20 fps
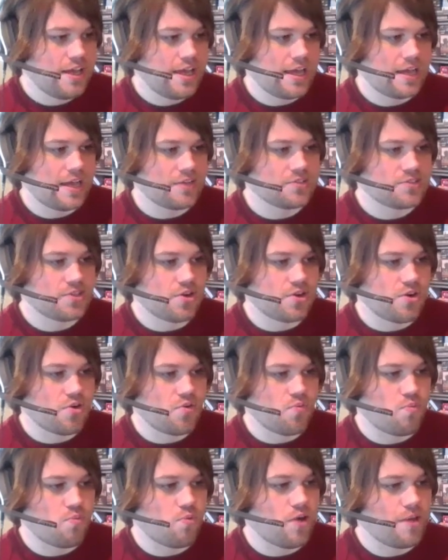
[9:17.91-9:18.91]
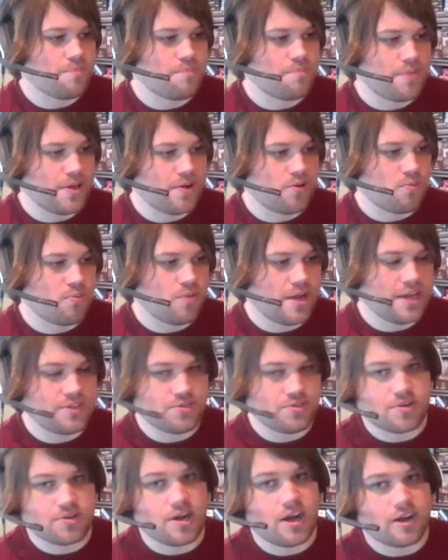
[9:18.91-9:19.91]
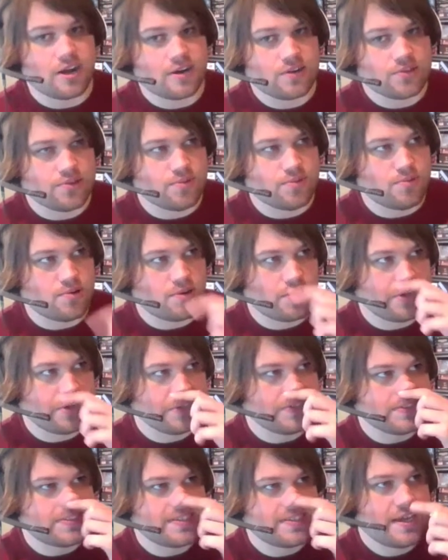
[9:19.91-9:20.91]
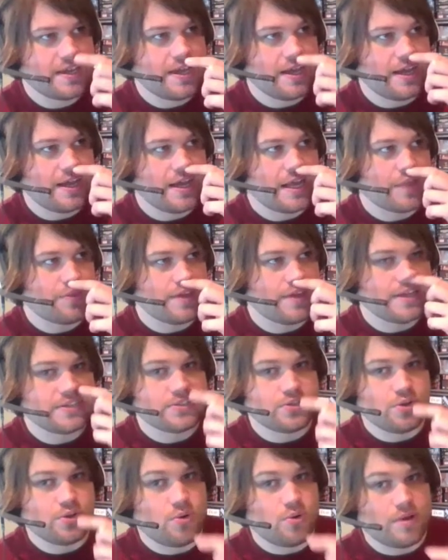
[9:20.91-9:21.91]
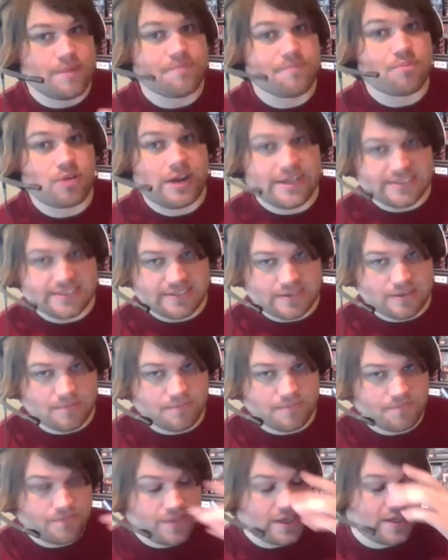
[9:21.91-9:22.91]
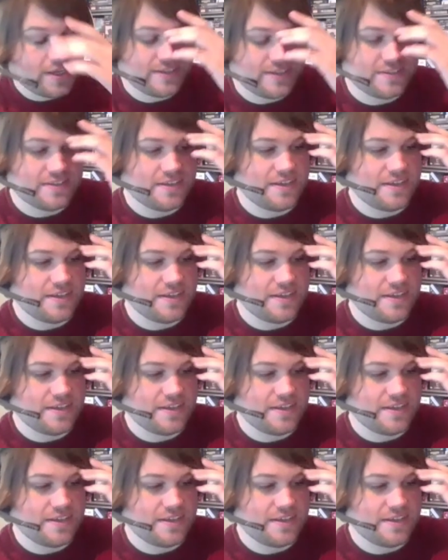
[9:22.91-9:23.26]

And so, what better way to conquer the Warrens than to embrace them and